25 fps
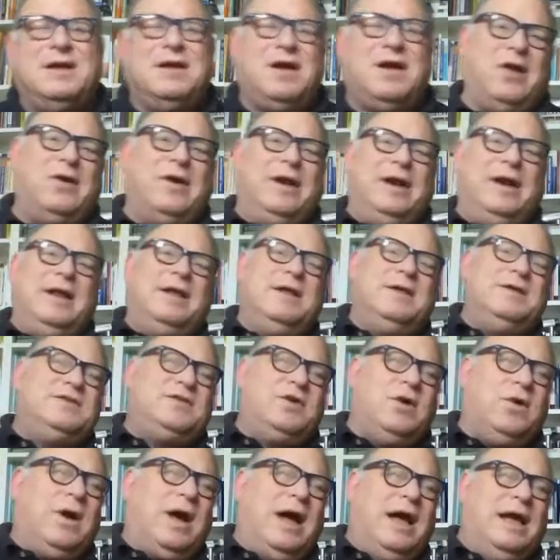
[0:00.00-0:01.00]
All right,
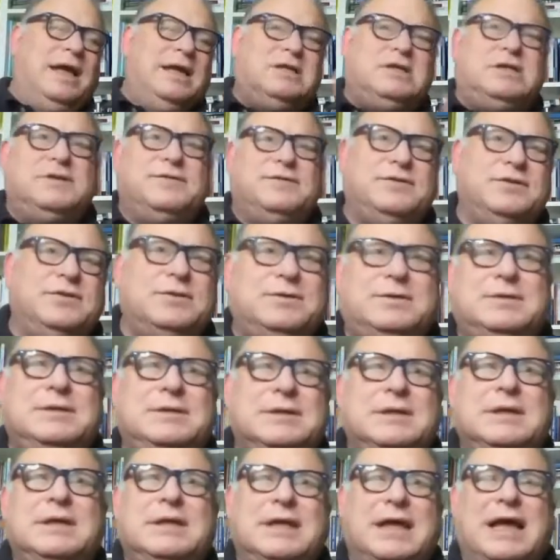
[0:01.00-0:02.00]
so I interviewed
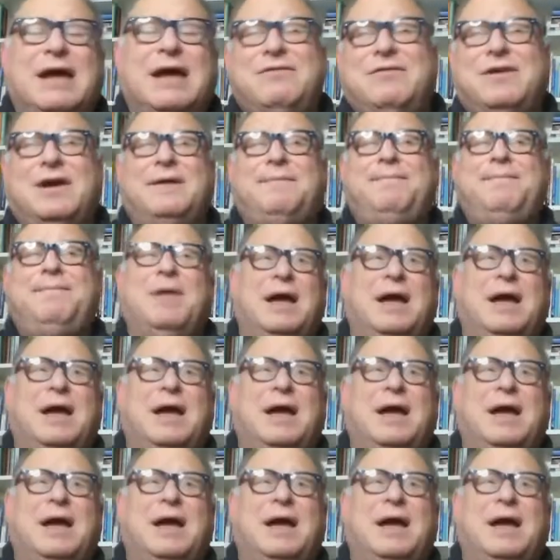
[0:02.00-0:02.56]
Eva.